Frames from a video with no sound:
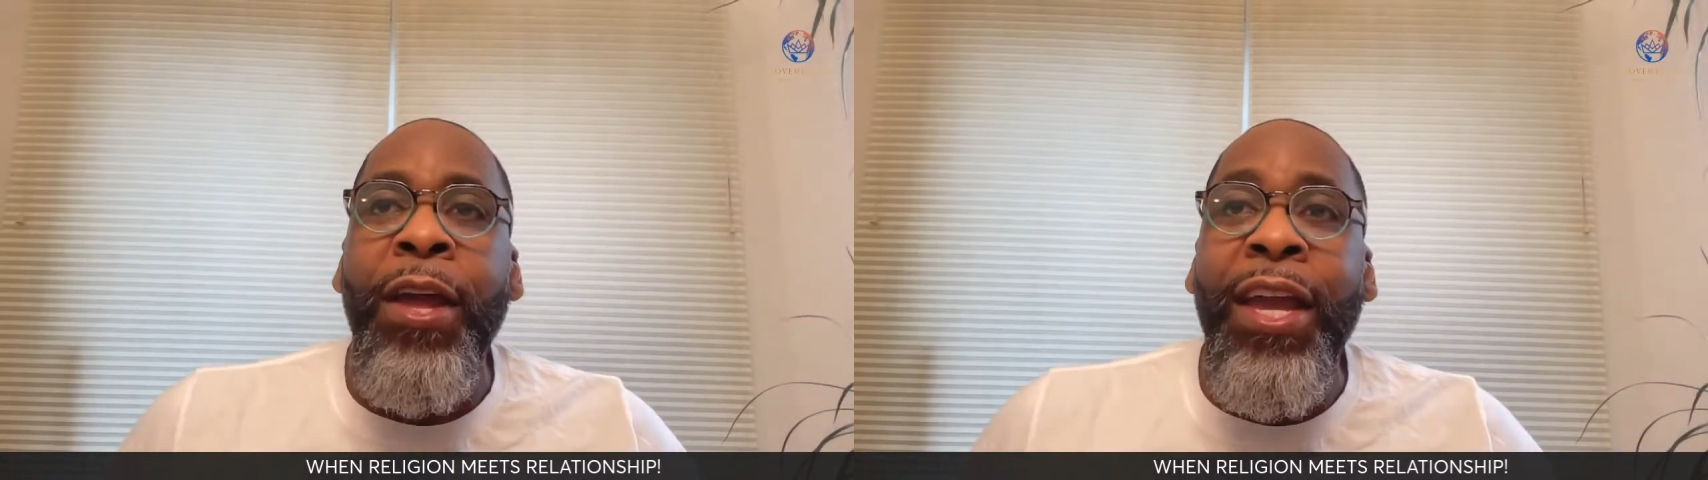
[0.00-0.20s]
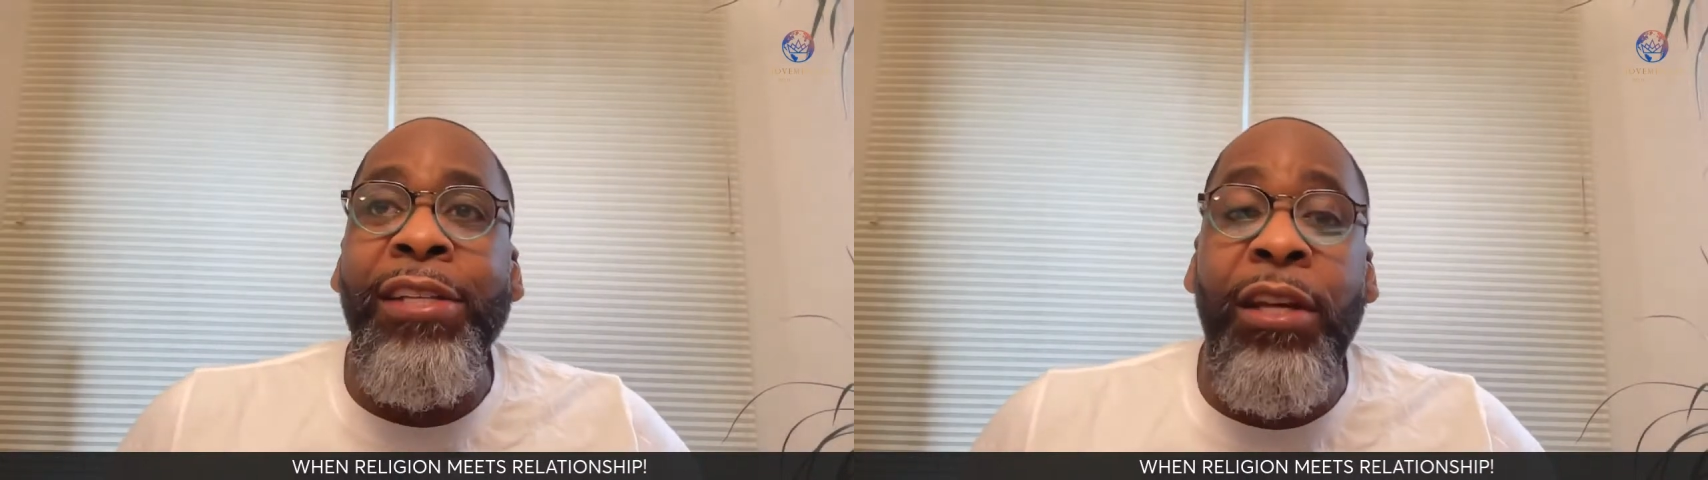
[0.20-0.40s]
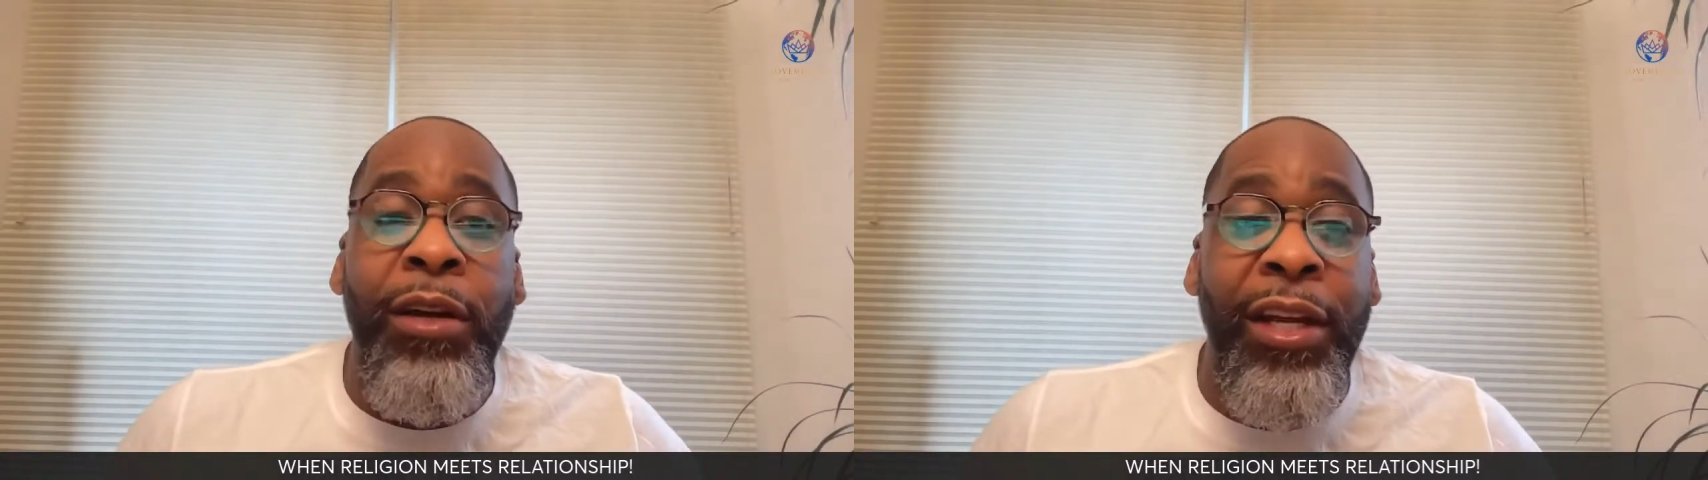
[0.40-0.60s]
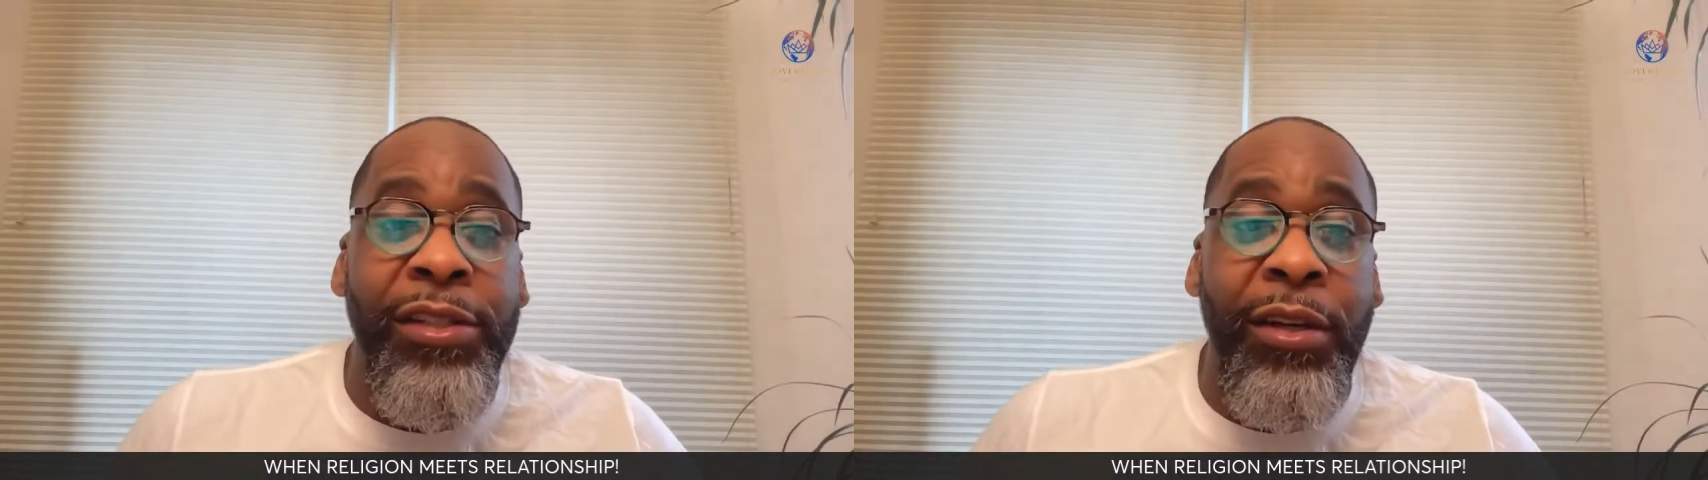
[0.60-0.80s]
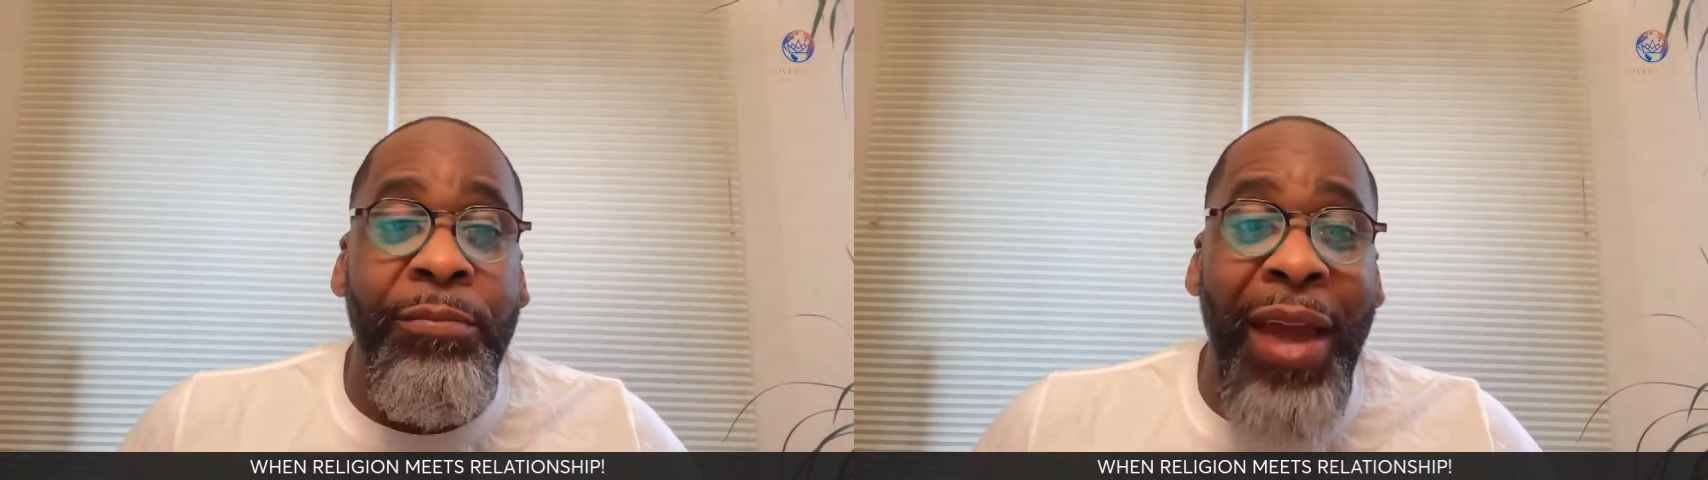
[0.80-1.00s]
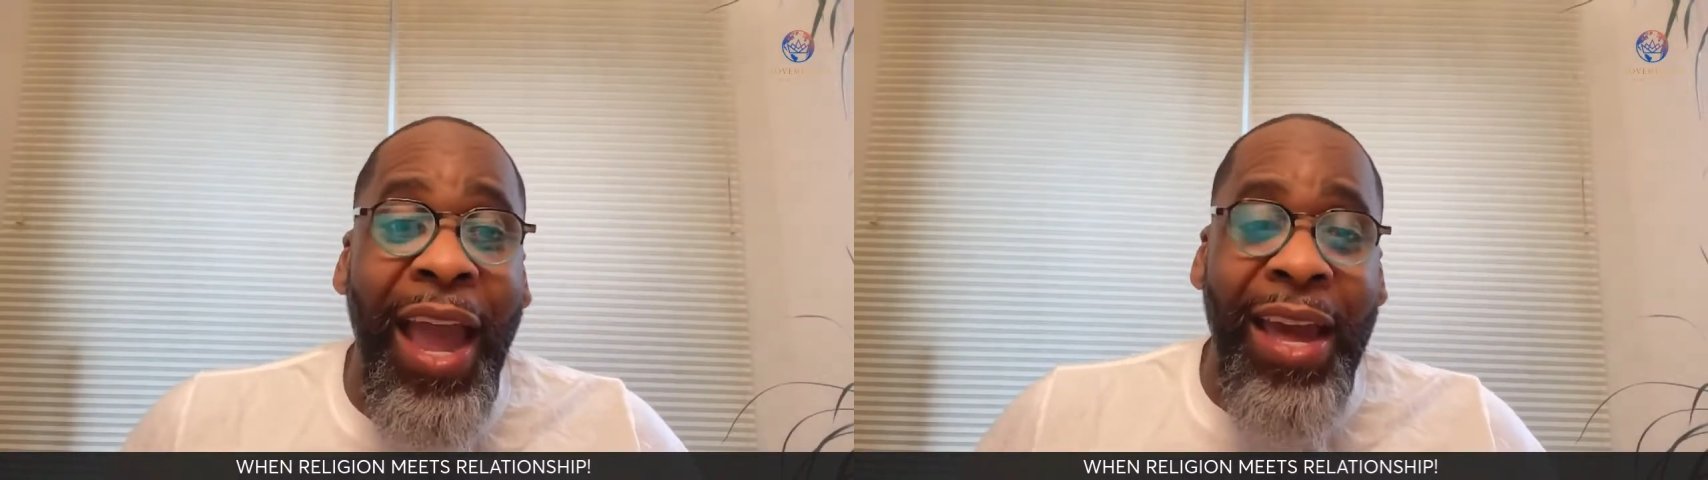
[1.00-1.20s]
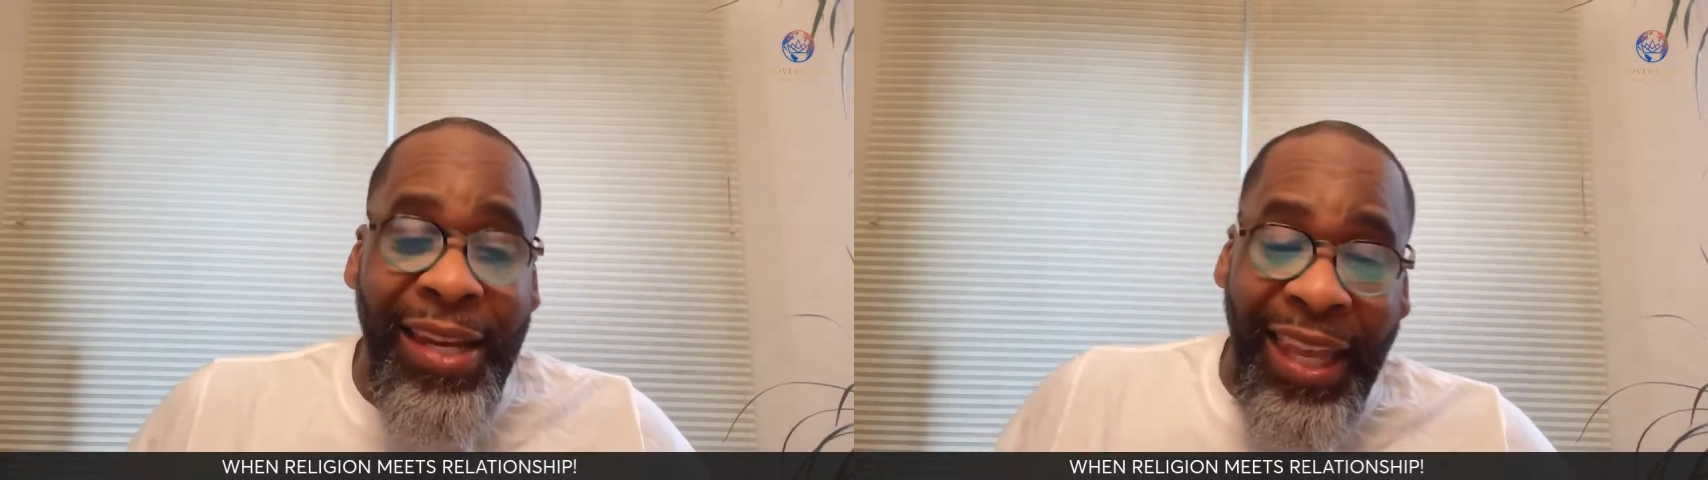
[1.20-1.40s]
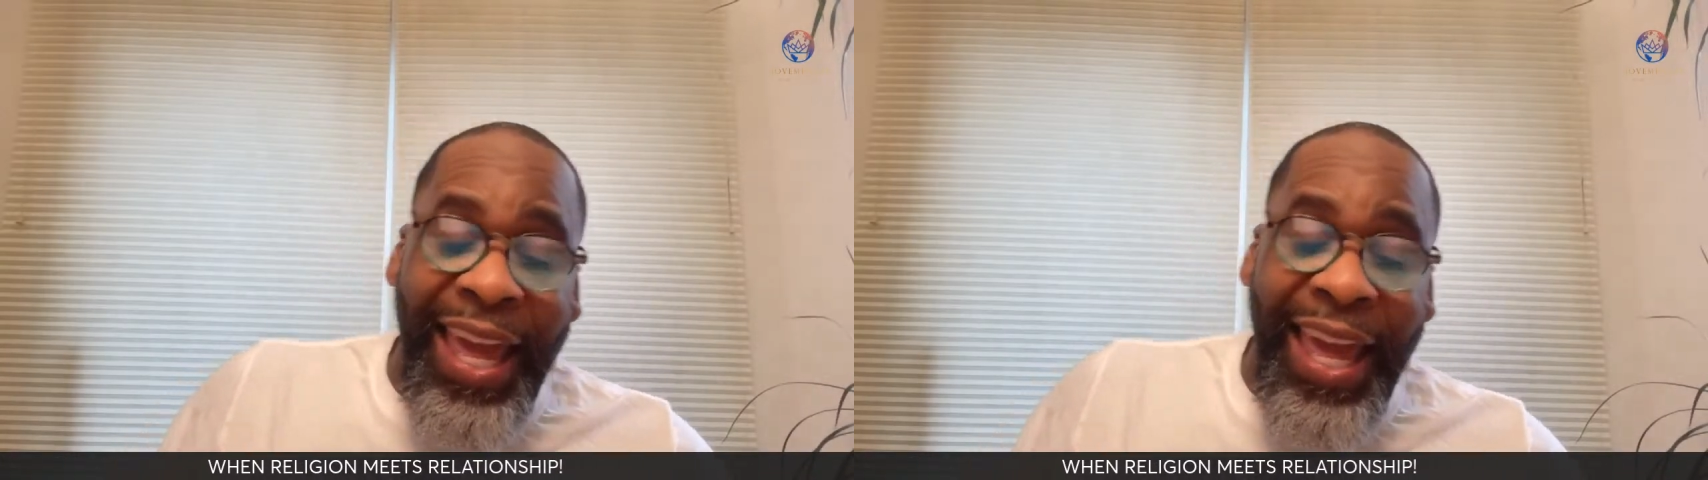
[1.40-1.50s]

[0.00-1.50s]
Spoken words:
it's a man